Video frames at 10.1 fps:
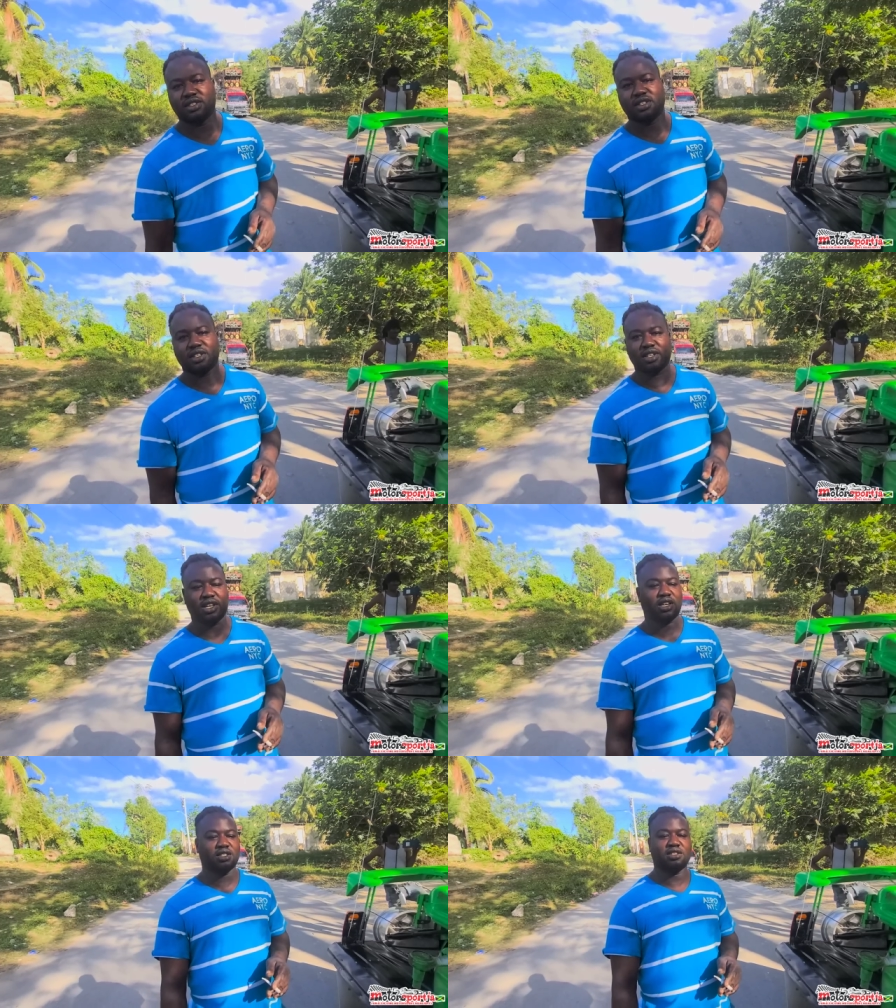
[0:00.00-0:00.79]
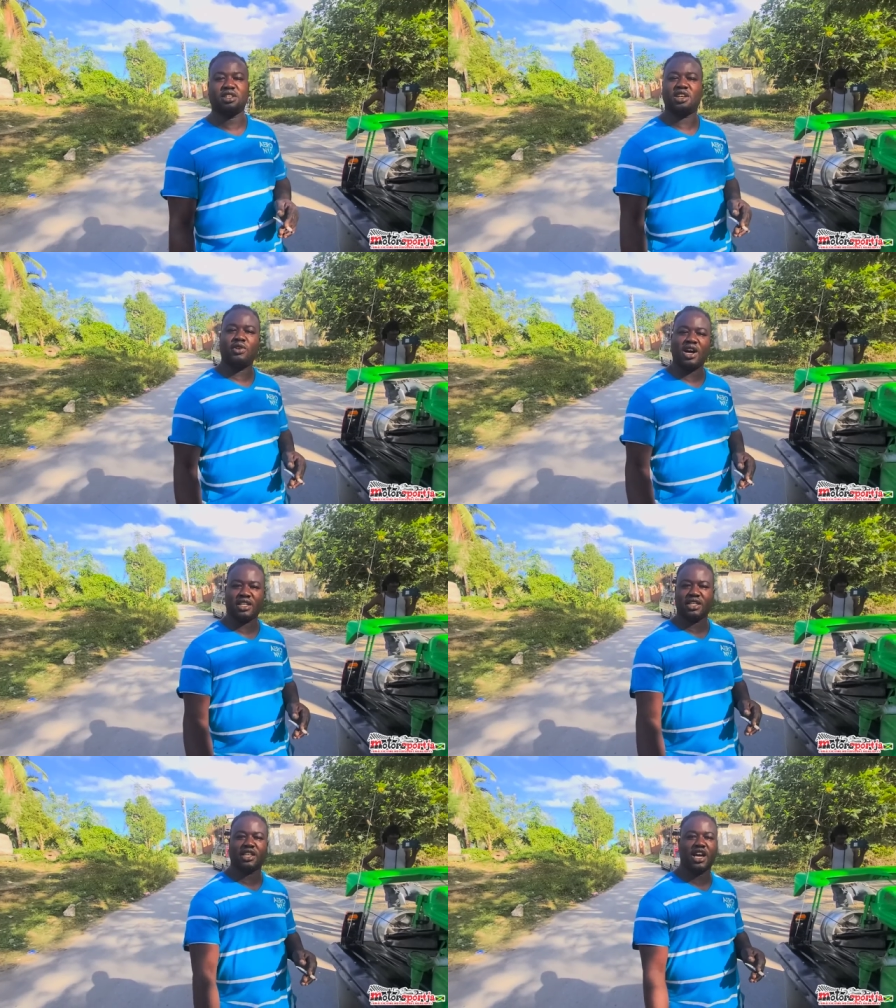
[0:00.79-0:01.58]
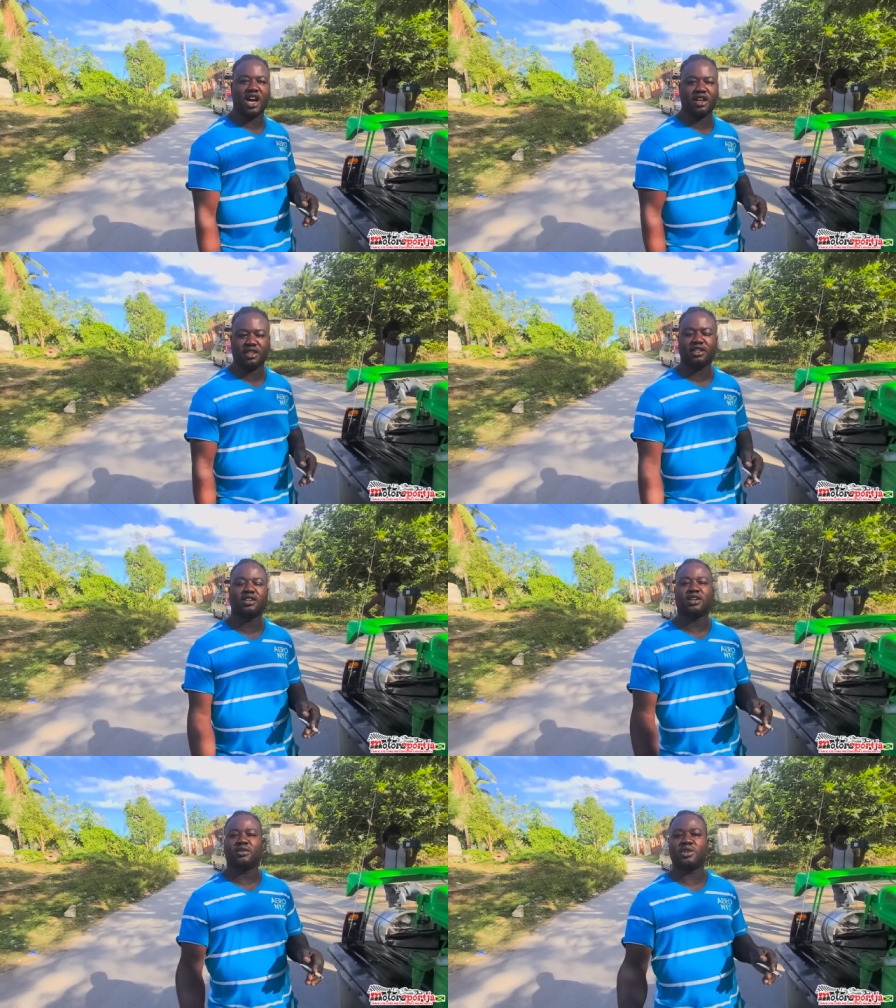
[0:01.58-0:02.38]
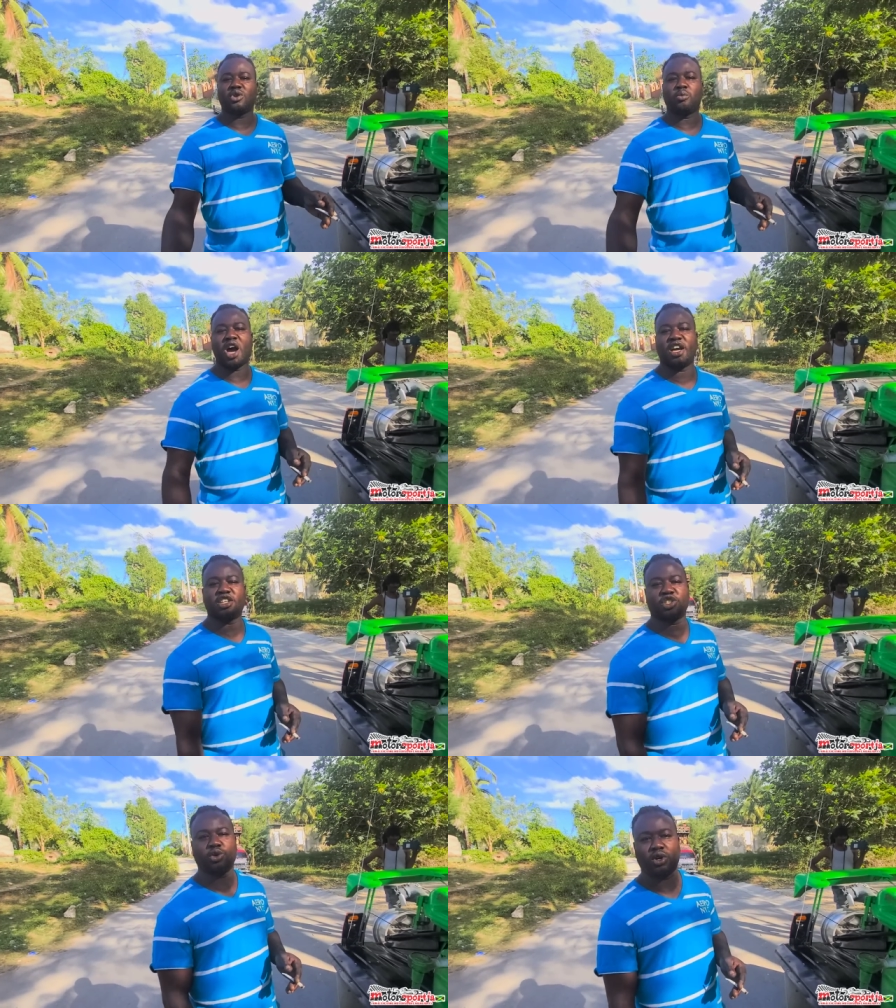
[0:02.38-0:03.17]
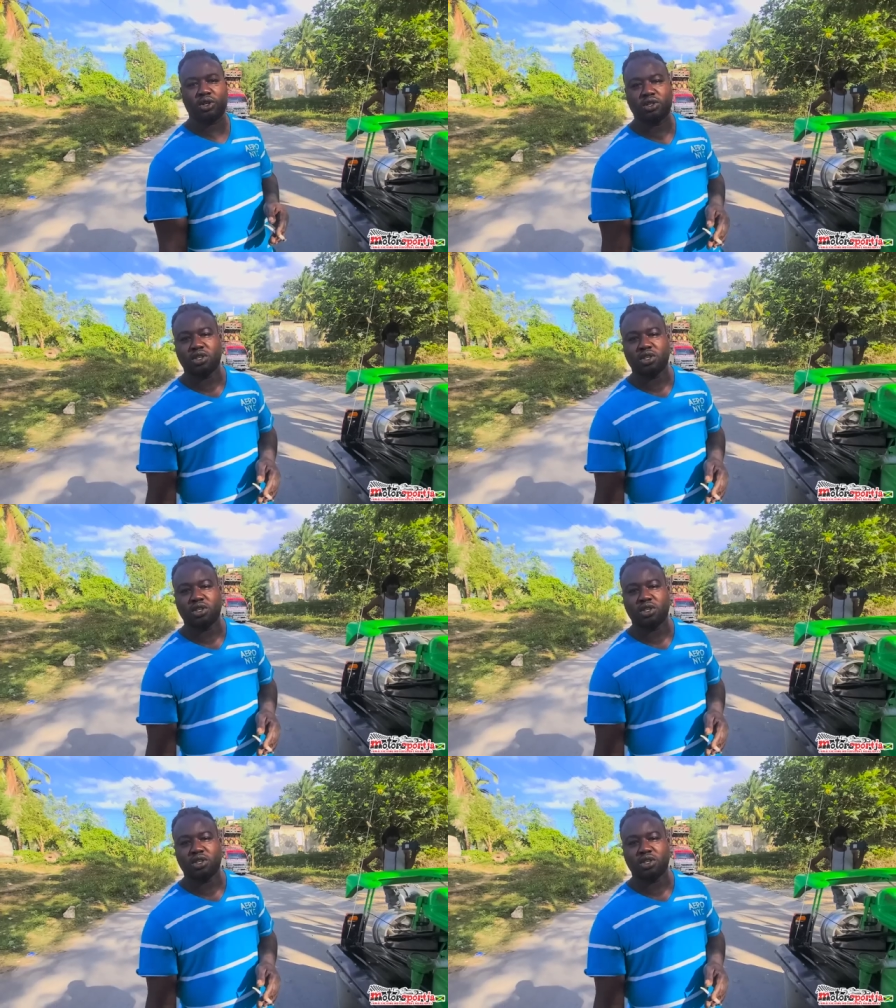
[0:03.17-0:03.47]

Yeah, man. Yeah. So you want a car, you do bike show,